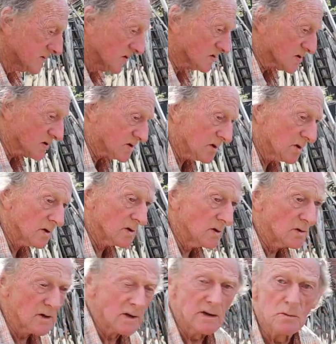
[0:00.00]
You should do it
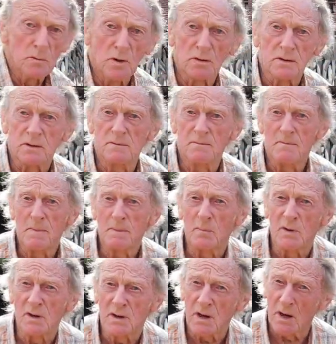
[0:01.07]
all in the wood,
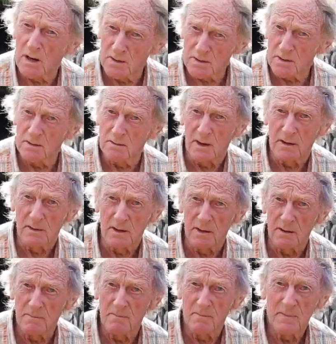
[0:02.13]
but you can't do that
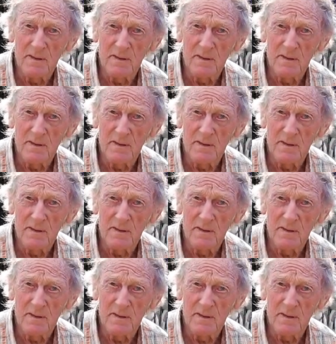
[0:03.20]
now.